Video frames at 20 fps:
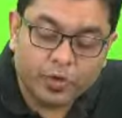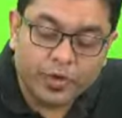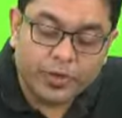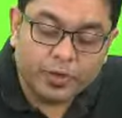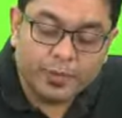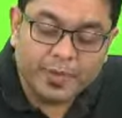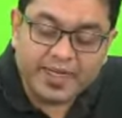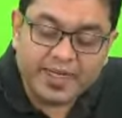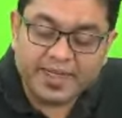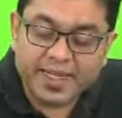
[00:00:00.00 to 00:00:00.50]
to
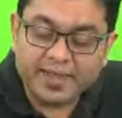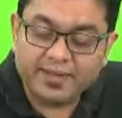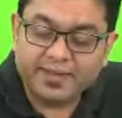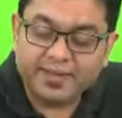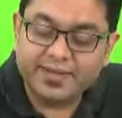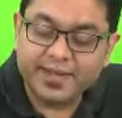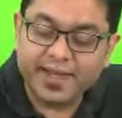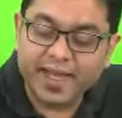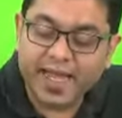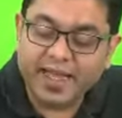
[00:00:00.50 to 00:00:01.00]
be
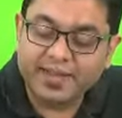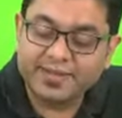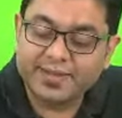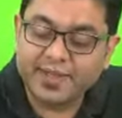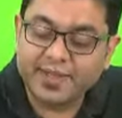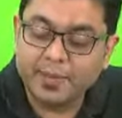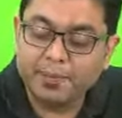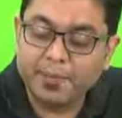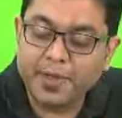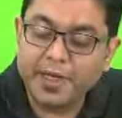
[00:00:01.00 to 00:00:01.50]
denser as
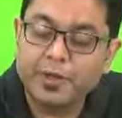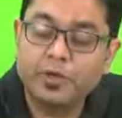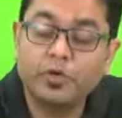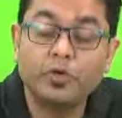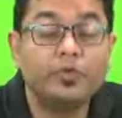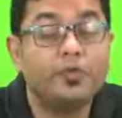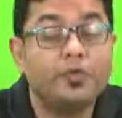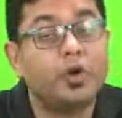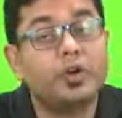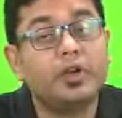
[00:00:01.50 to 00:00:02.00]
compared to
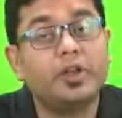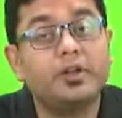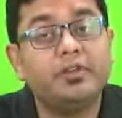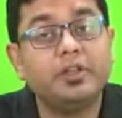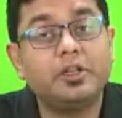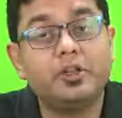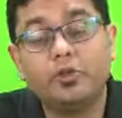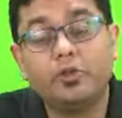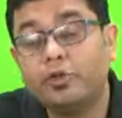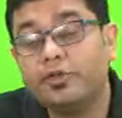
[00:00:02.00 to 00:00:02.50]
water
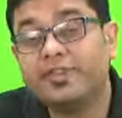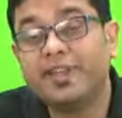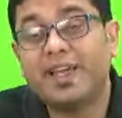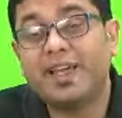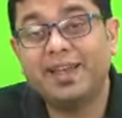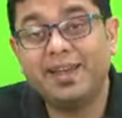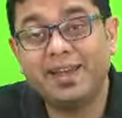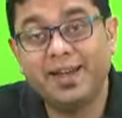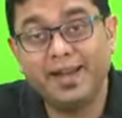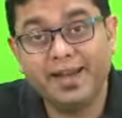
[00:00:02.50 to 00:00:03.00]
with low
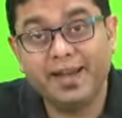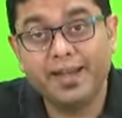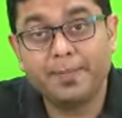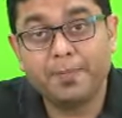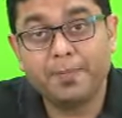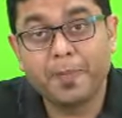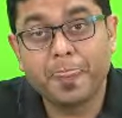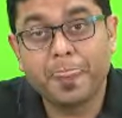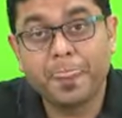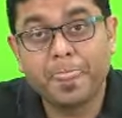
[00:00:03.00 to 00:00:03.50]
salinity,
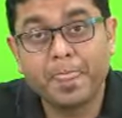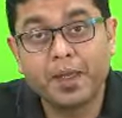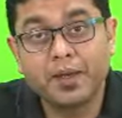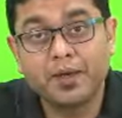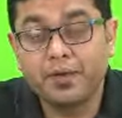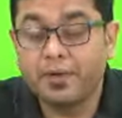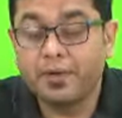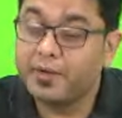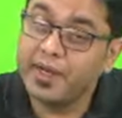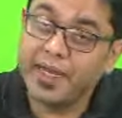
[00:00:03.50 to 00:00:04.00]

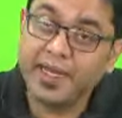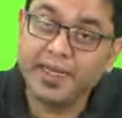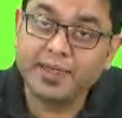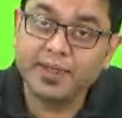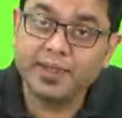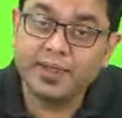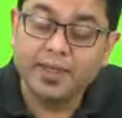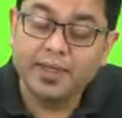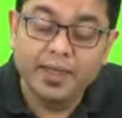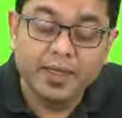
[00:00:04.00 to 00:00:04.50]
right?
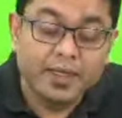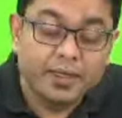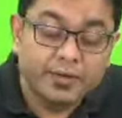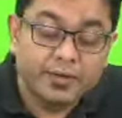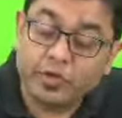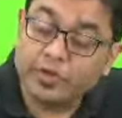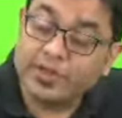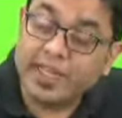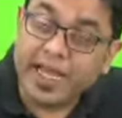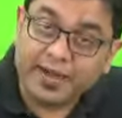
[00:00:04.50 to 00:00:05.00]
So
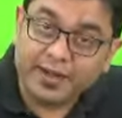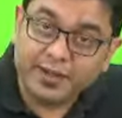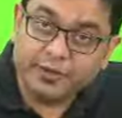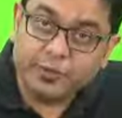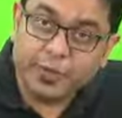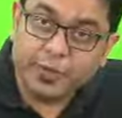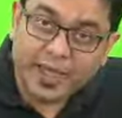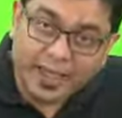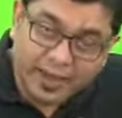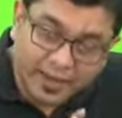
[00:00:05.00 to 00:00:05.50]
that is
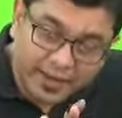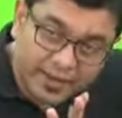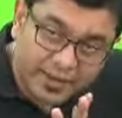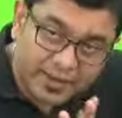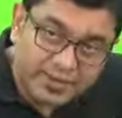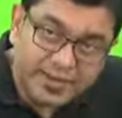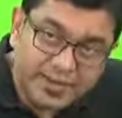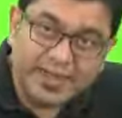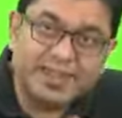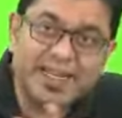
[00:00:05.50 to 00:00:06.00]
where
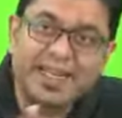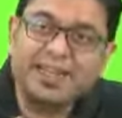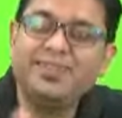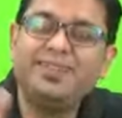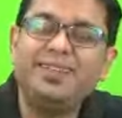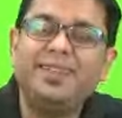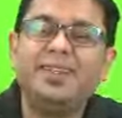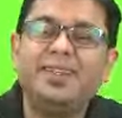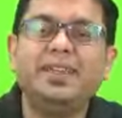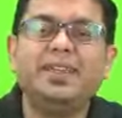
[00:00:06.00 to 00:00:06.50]
the
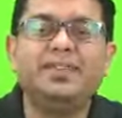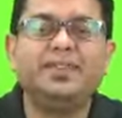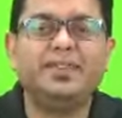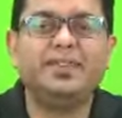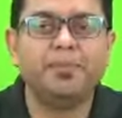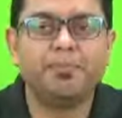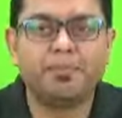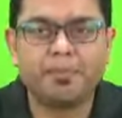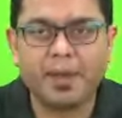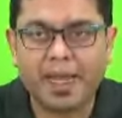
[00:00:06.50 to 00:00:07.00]
density is
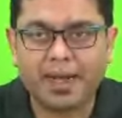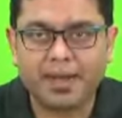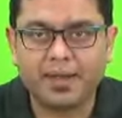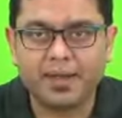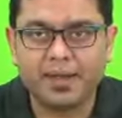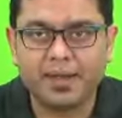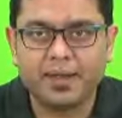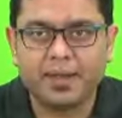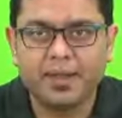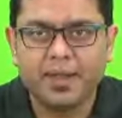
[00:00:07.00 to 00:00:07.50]
impacted.
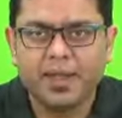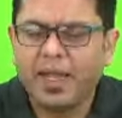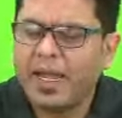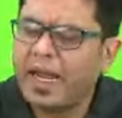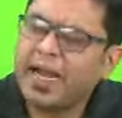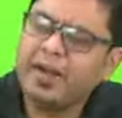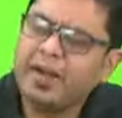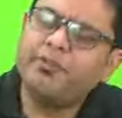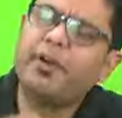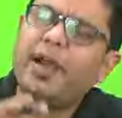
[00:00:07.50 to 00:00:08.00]

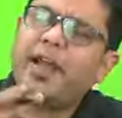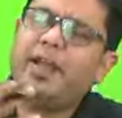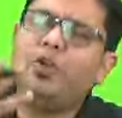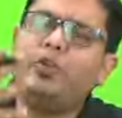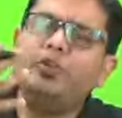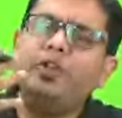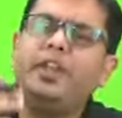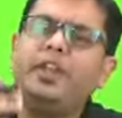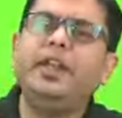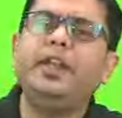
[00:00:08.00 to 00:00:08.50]
And why do
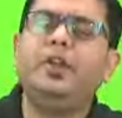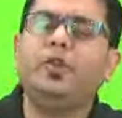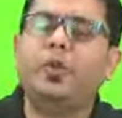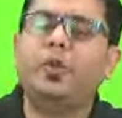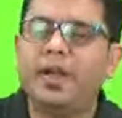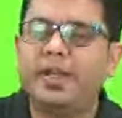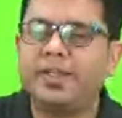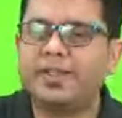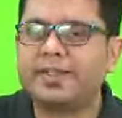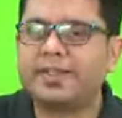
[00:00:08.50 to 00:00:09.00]
we need to
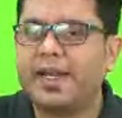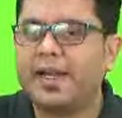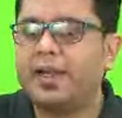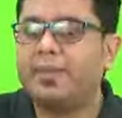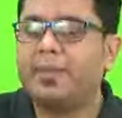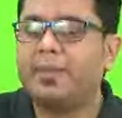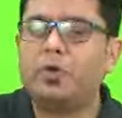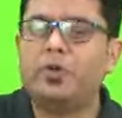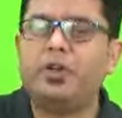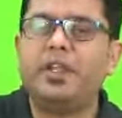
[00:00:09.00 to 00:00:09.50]
understand
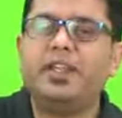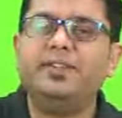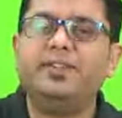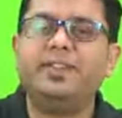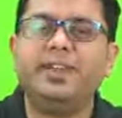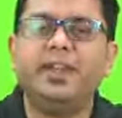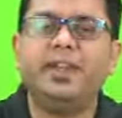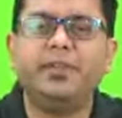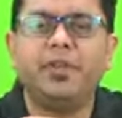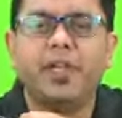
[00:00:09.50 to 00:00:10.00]
about
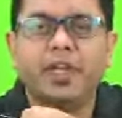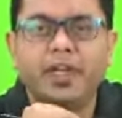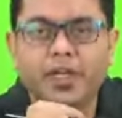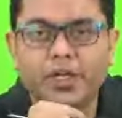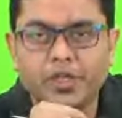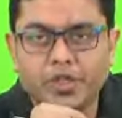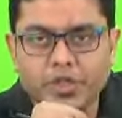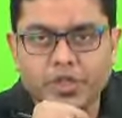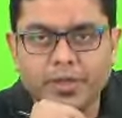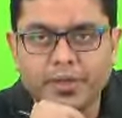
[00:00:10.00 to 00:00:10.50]
density
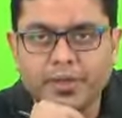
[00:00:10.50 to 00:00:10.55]
variation?